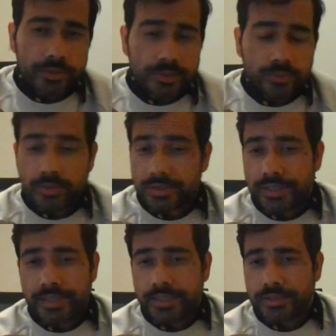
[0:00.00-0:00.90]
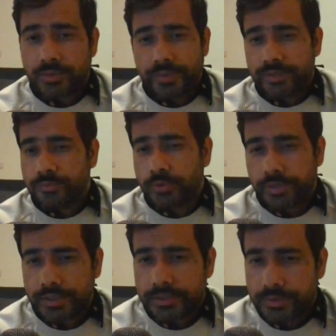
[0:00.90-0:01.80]
You can work 3 days a week, 4
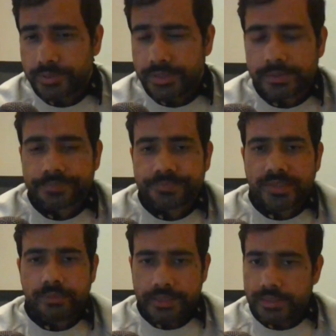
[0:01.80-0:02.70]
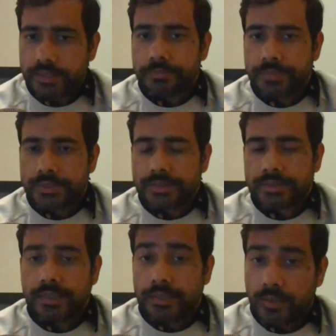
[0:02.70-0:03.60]
days a week. Many companies
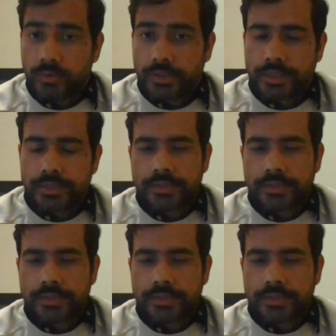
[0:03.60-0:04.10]
allow that.